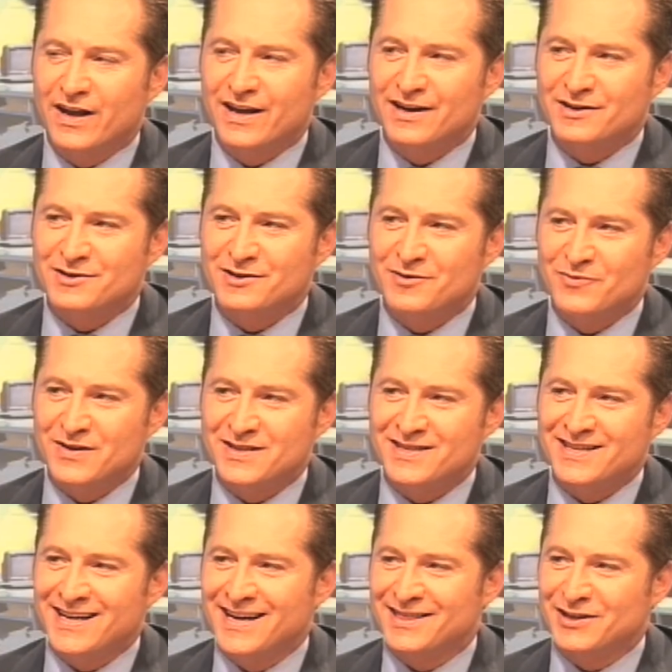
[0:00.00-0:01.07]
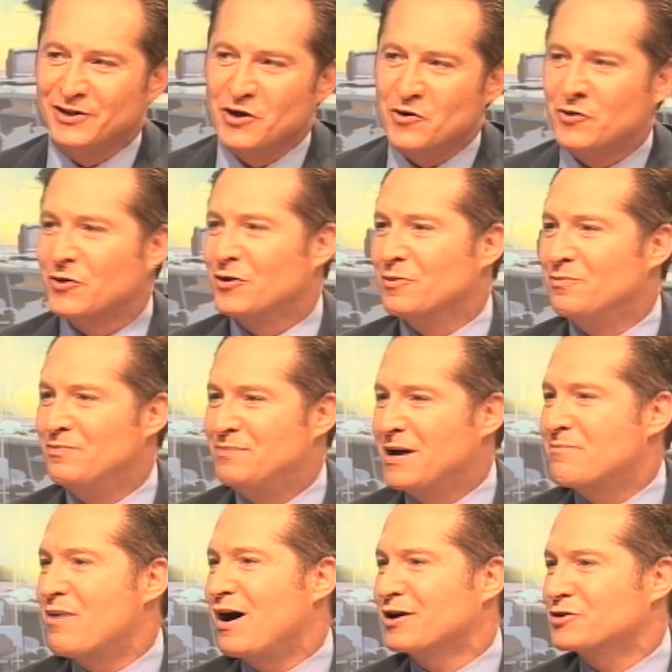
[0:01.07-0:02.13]
kits that we see at the local
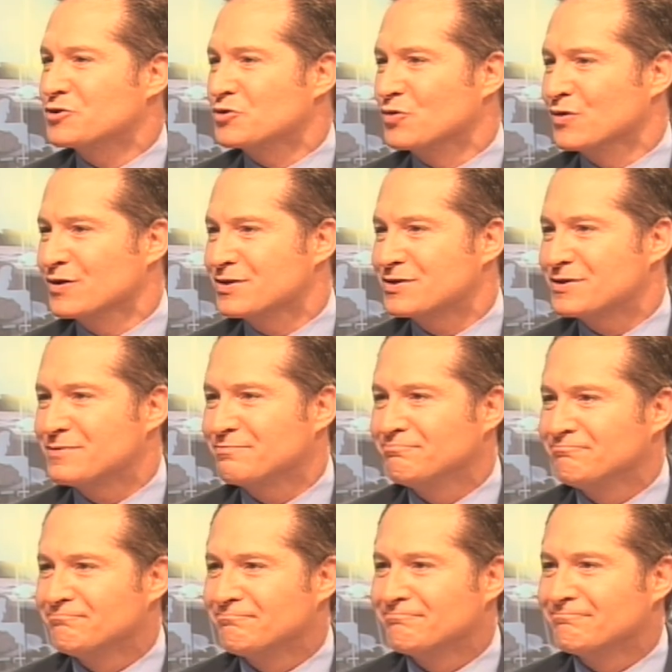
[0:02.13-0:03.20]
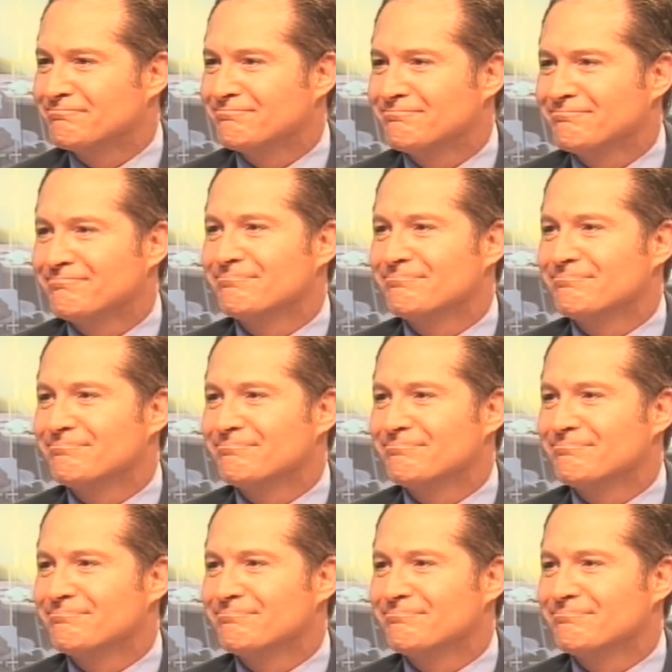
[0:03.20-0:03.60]
big box stores? Oh, the earthquake